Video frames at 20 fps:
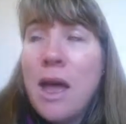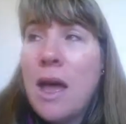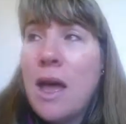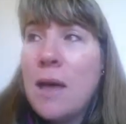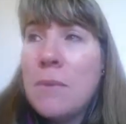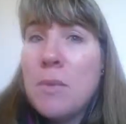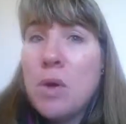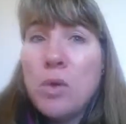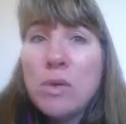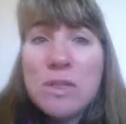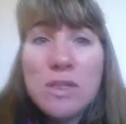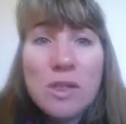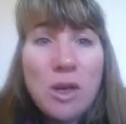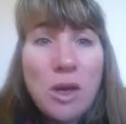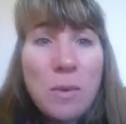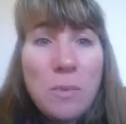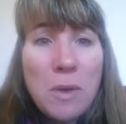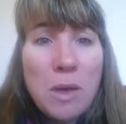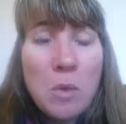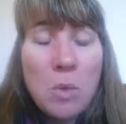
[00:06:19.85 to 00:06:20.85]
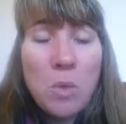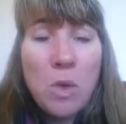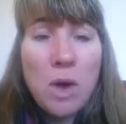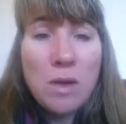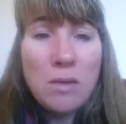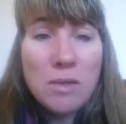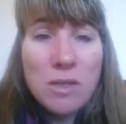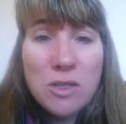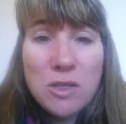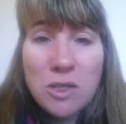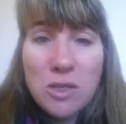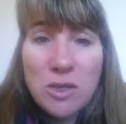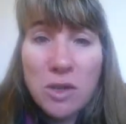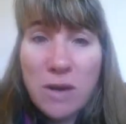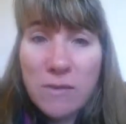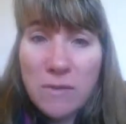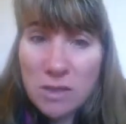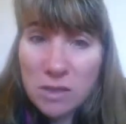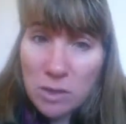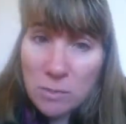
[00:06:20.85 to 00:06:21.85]
Or scoping whilst you're
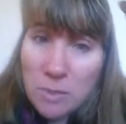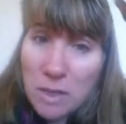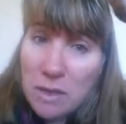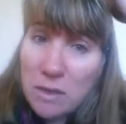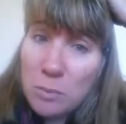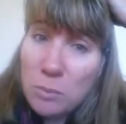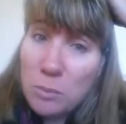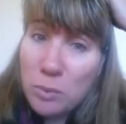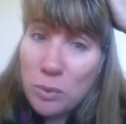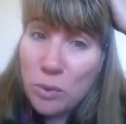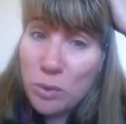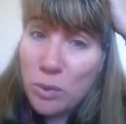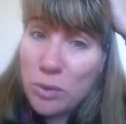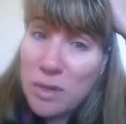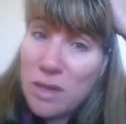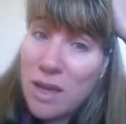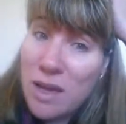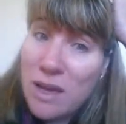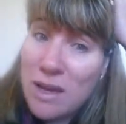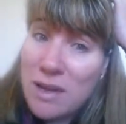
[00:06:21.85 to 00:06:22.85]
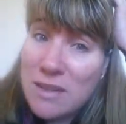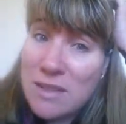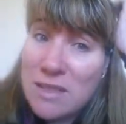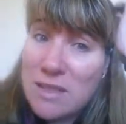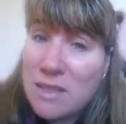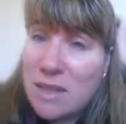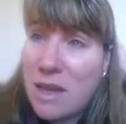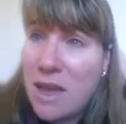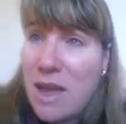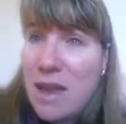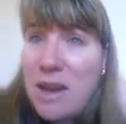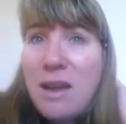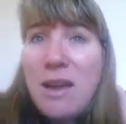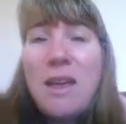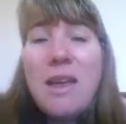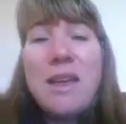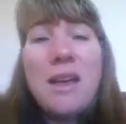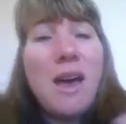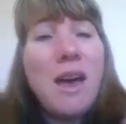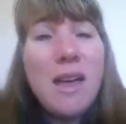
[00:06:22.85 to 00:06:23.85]
driving, so being the broadcaster. And
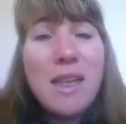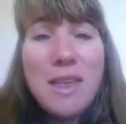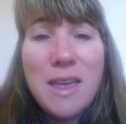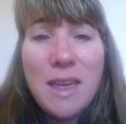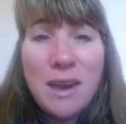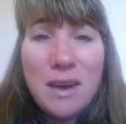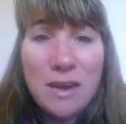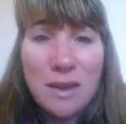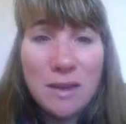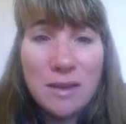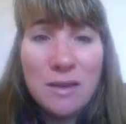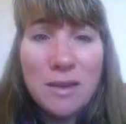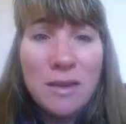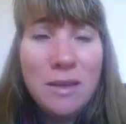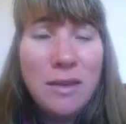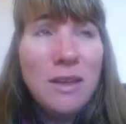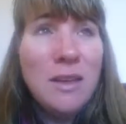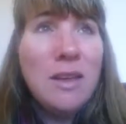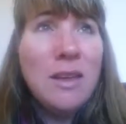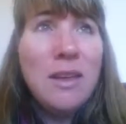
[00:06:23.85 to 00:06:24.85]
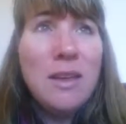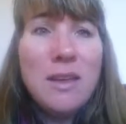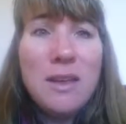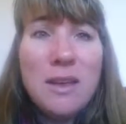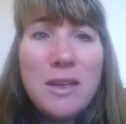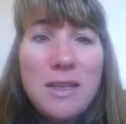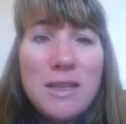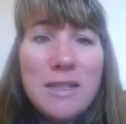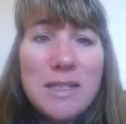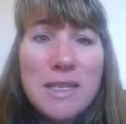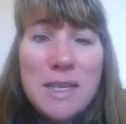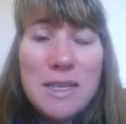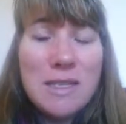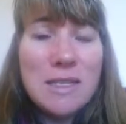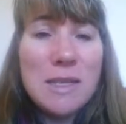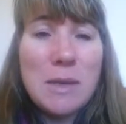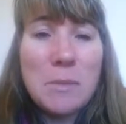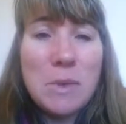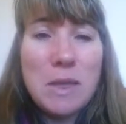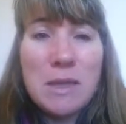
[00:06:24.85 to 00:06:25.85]
I get it. You know, you see
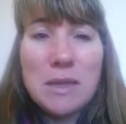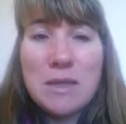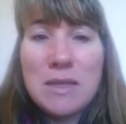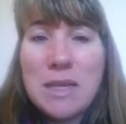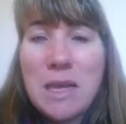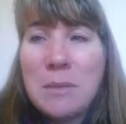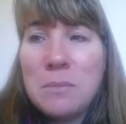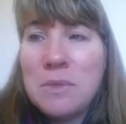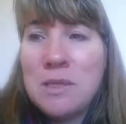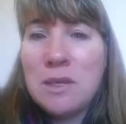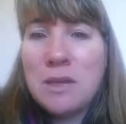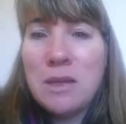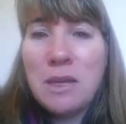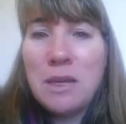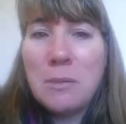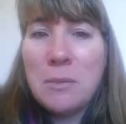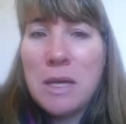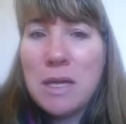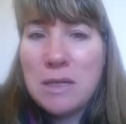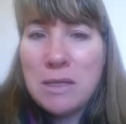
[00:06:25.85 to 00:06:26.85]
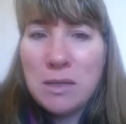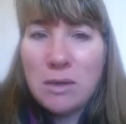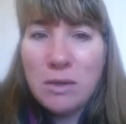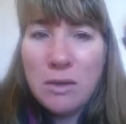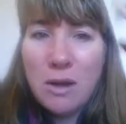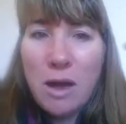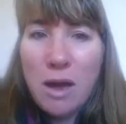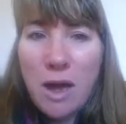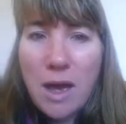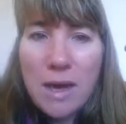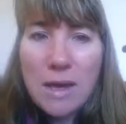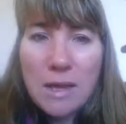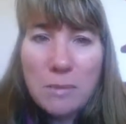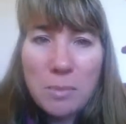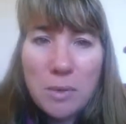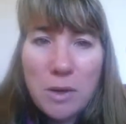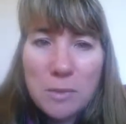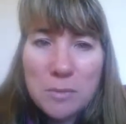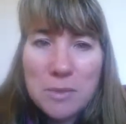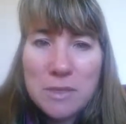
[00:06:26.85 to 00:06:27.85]
something that's absolutely amazing, or an
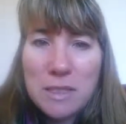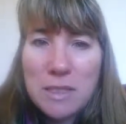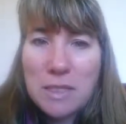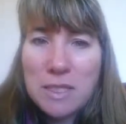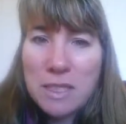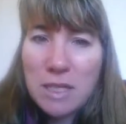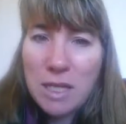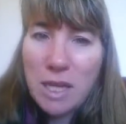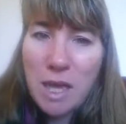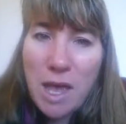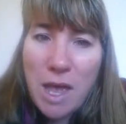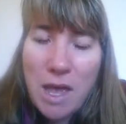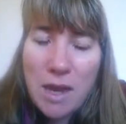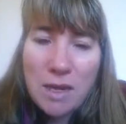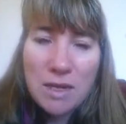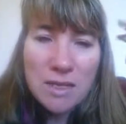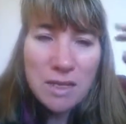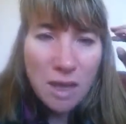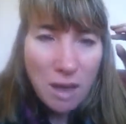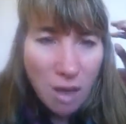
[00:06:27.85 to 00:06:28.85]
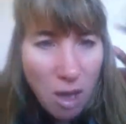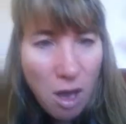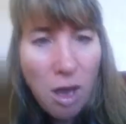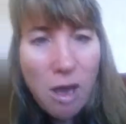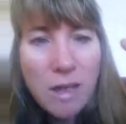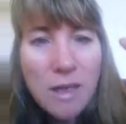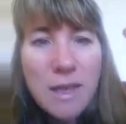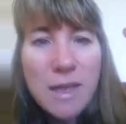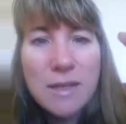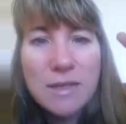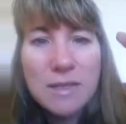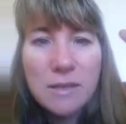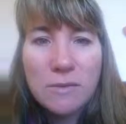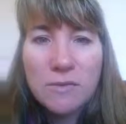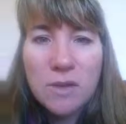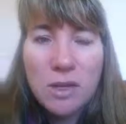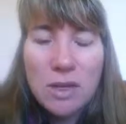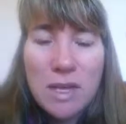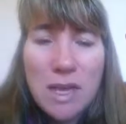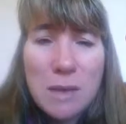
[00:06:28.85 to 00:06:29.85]
idea pops into your head. It's like, oh, yes,
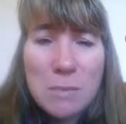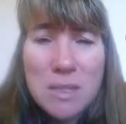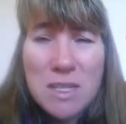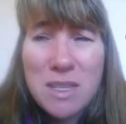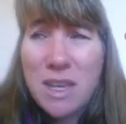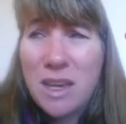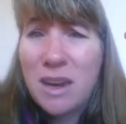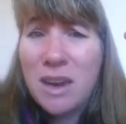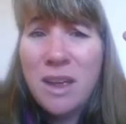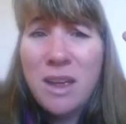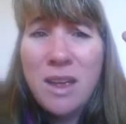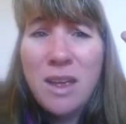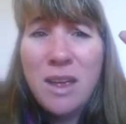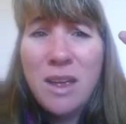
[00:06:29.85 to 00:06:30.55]
I've got to capture that.